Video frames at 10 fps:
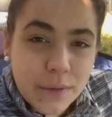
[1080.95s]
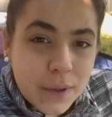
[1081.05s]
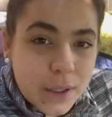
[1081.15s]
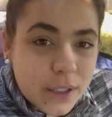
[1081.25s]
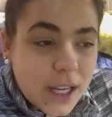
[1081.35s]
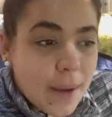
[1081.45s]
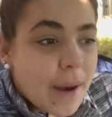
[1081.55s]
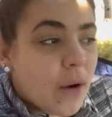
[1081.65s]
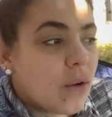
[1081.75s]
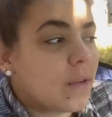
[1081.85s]
in a little
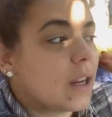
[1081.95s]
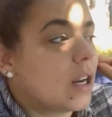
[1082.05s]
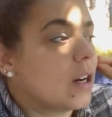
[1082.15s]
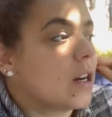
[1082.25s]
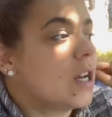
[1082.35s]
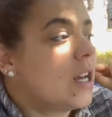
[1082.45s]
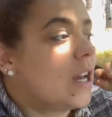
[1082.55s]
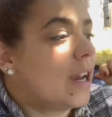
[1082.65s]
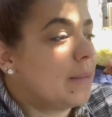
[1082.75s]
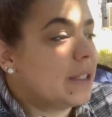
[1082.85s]
timeout over here.
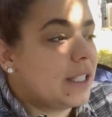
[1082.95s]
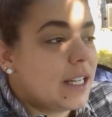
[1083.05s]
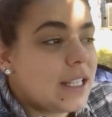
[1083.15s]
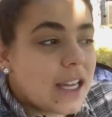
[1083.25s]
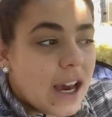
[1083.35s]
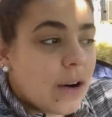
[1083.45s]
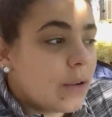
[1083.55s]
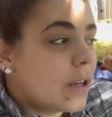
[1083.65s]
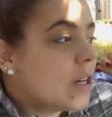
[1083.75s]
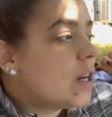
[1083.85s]
I'm sitting
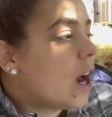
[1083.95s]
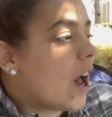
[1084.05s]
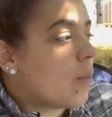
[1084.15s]
down. I'm